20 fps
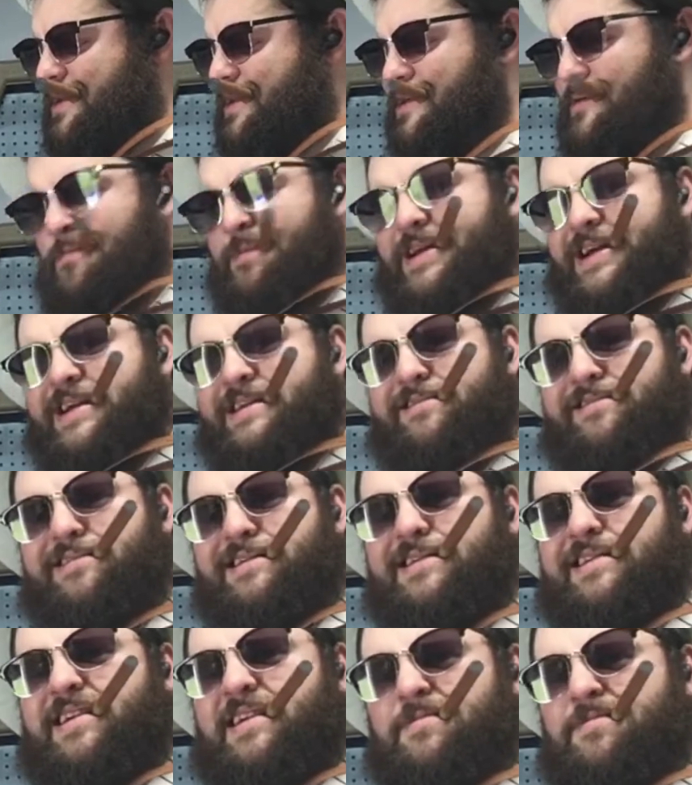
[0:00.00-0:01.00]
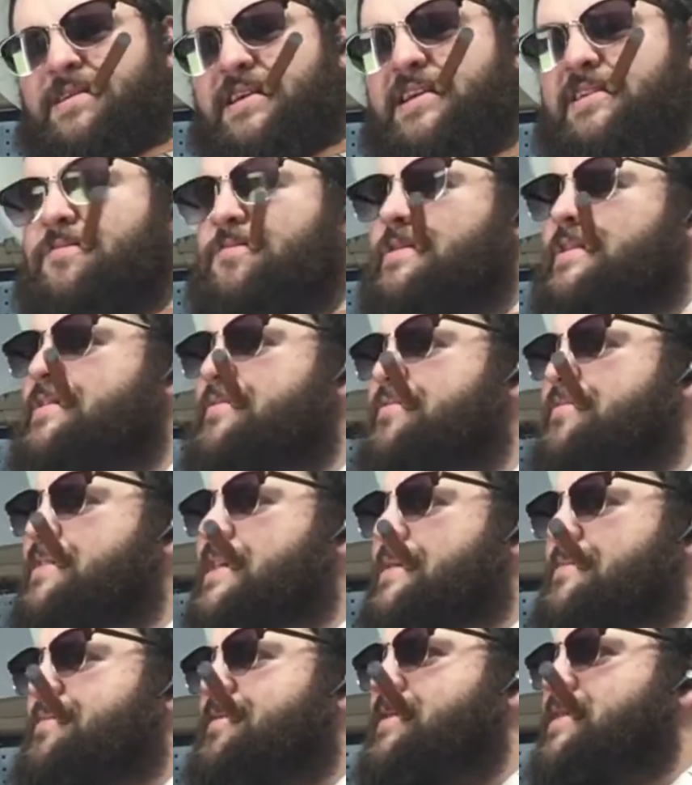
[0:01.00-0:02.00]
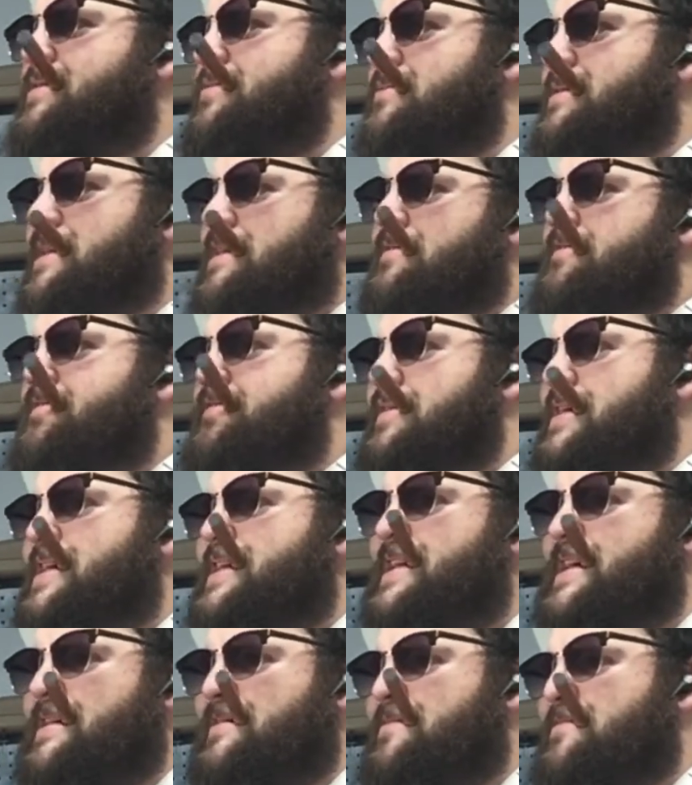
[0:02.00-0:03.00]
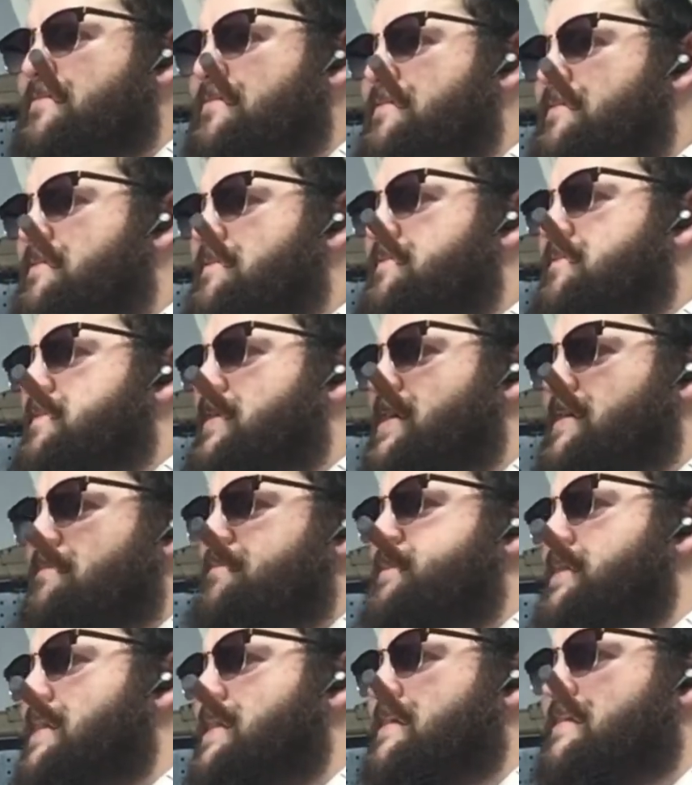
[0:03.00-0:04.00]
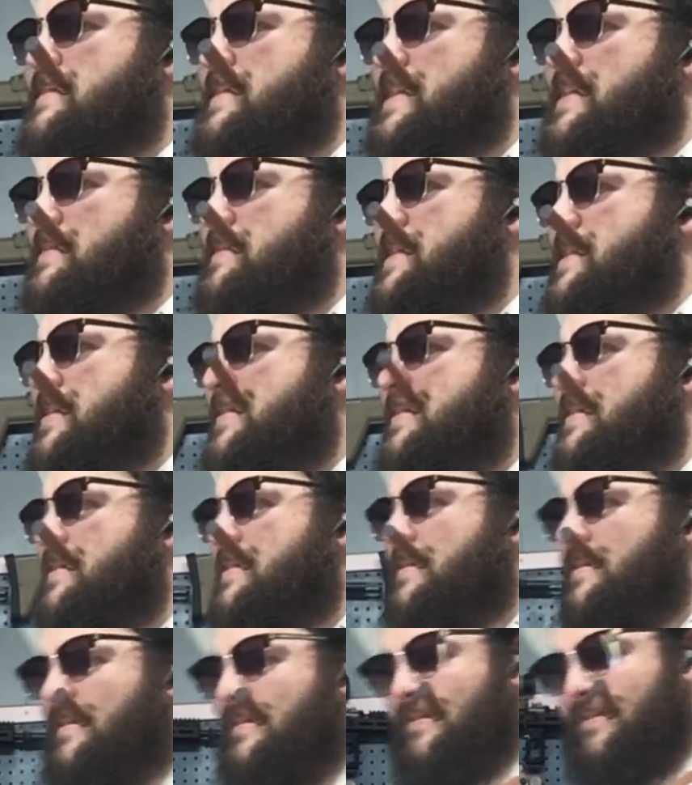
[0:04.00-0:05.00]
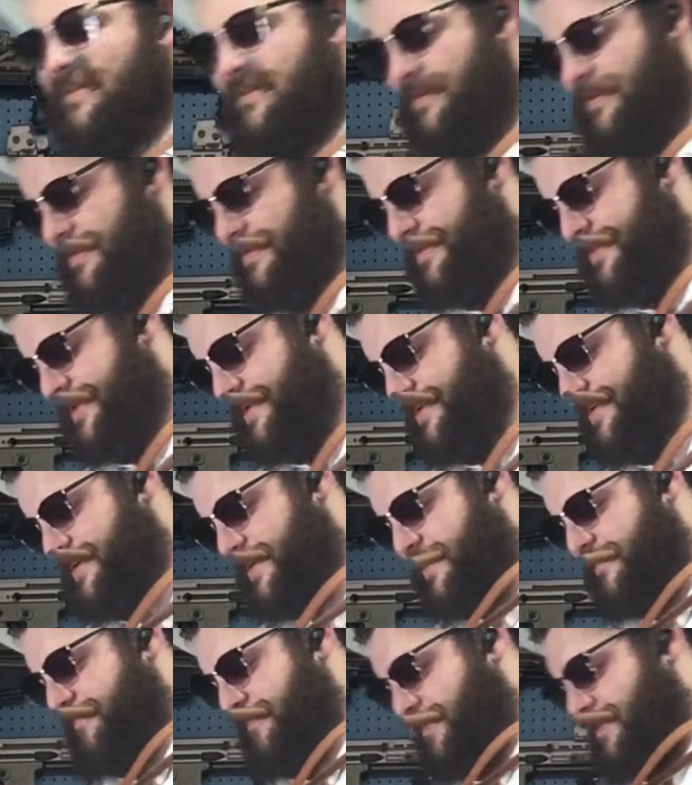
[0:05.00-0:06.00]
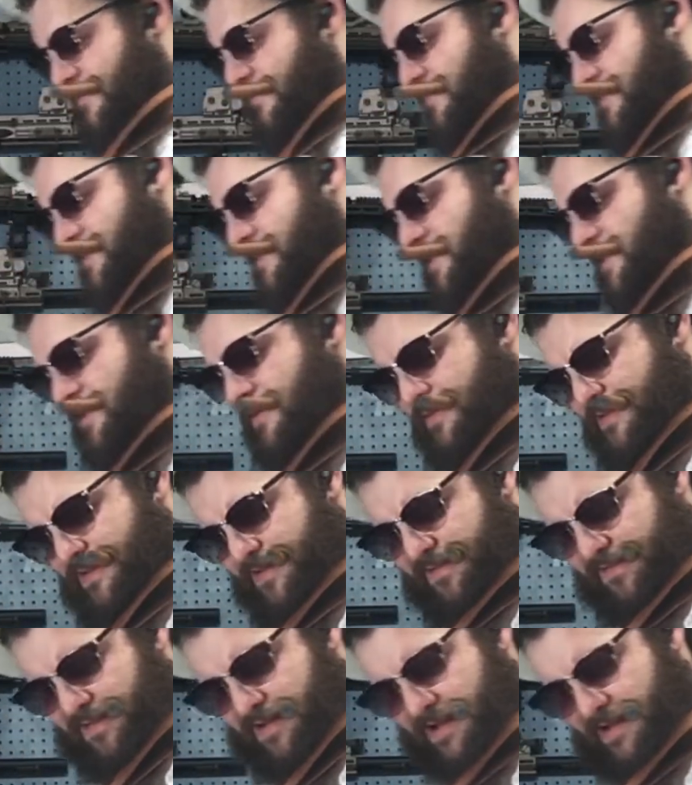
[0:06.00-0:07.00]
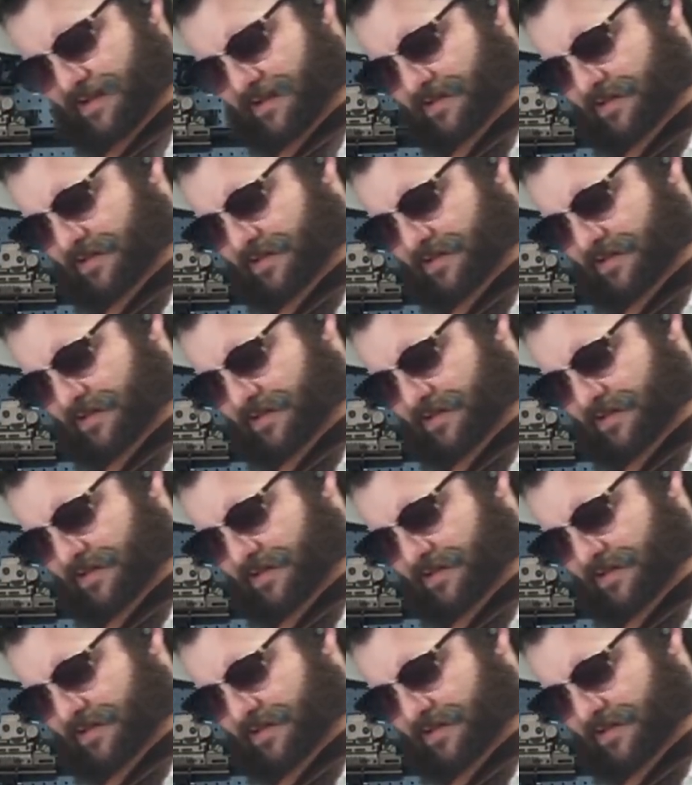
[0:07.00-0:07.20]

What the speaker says: your magazine's empty is when you stop seeing rounds flying down towards those fucking pigs down there. And then you gotta fucking reload this thing.